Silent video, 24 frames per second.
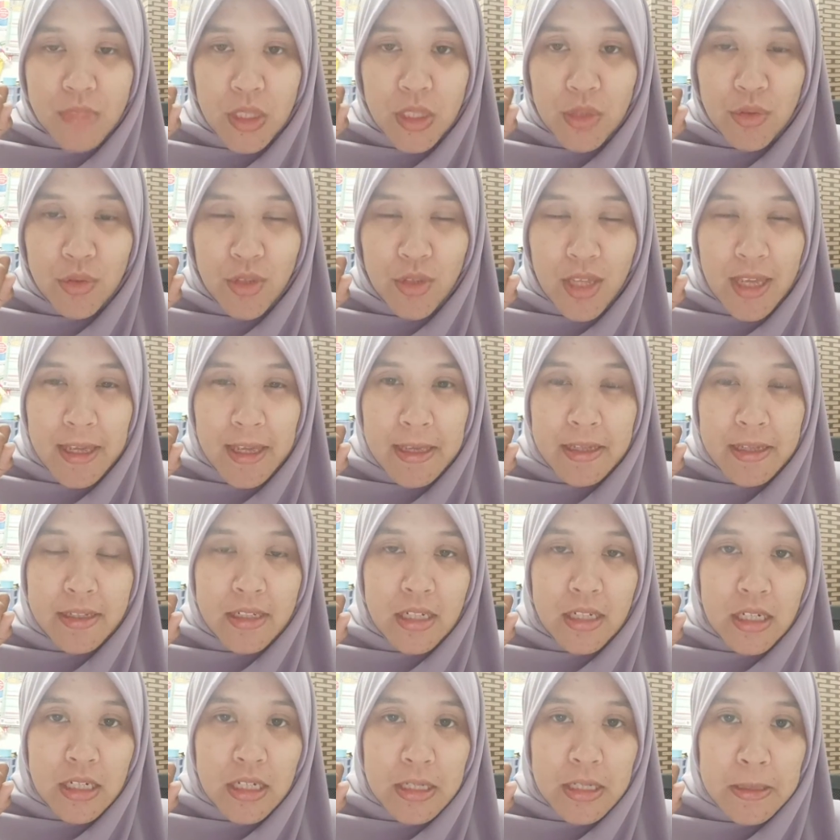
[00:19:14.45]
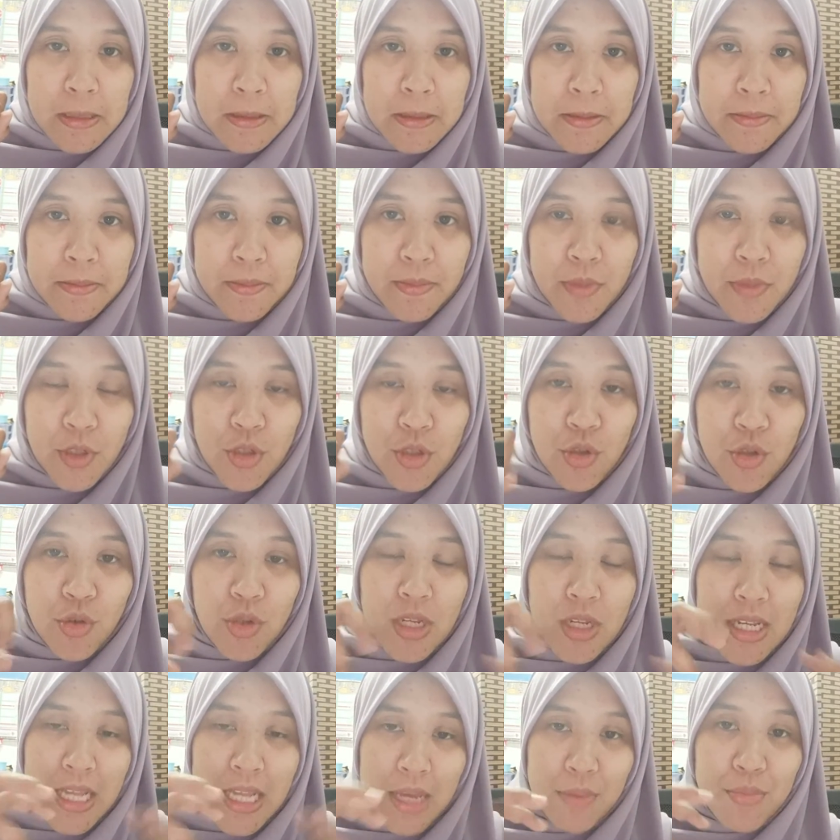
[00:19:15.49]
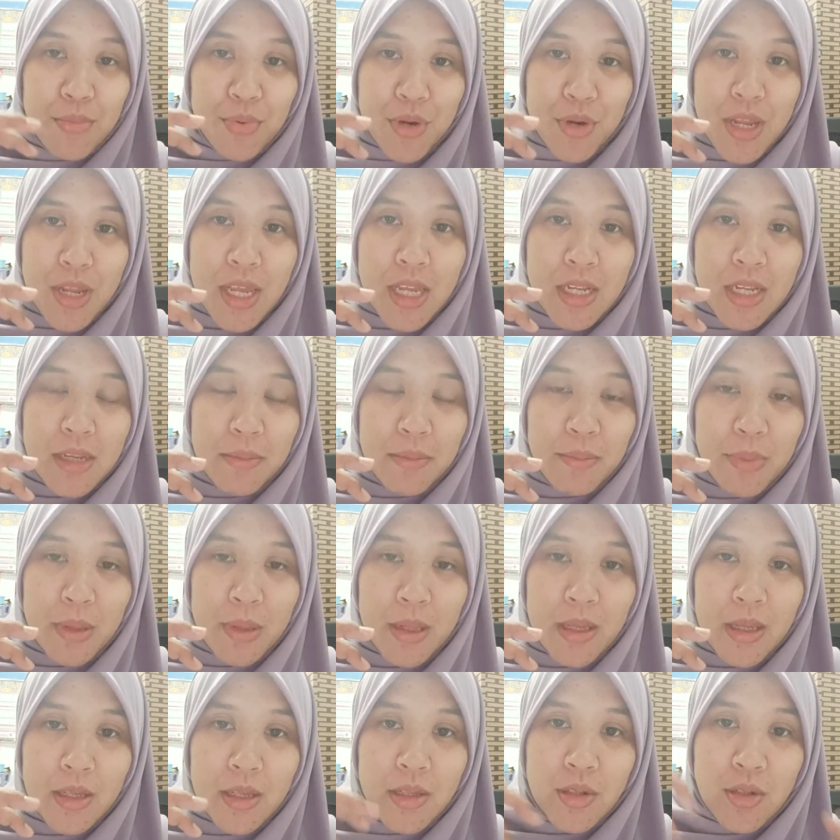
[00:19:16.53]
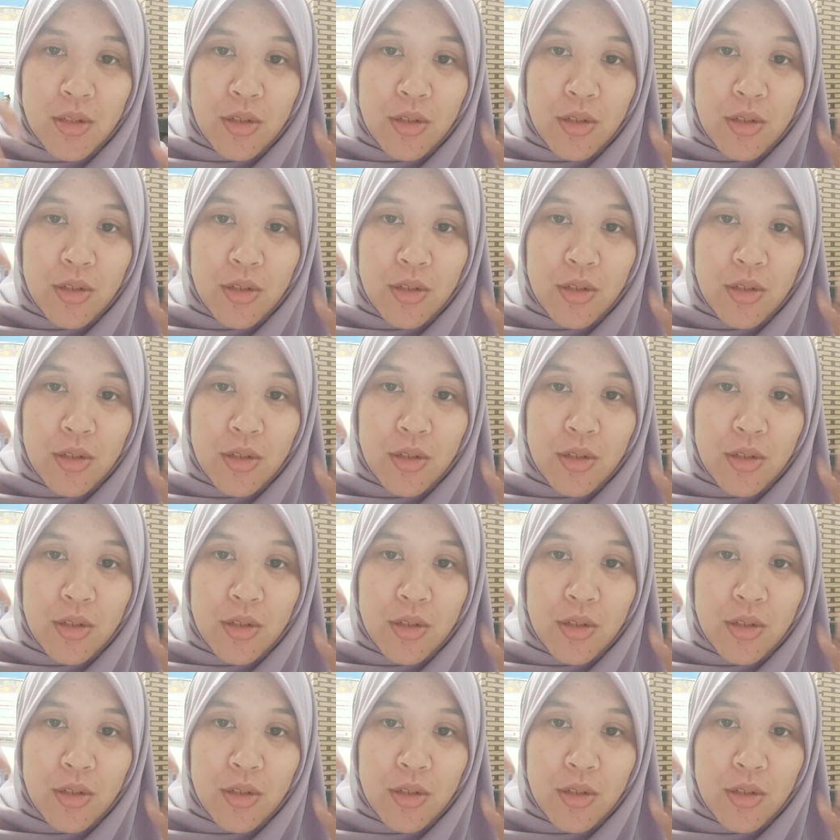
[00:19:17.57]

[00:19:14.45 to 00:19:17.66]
you can elaborate a bit,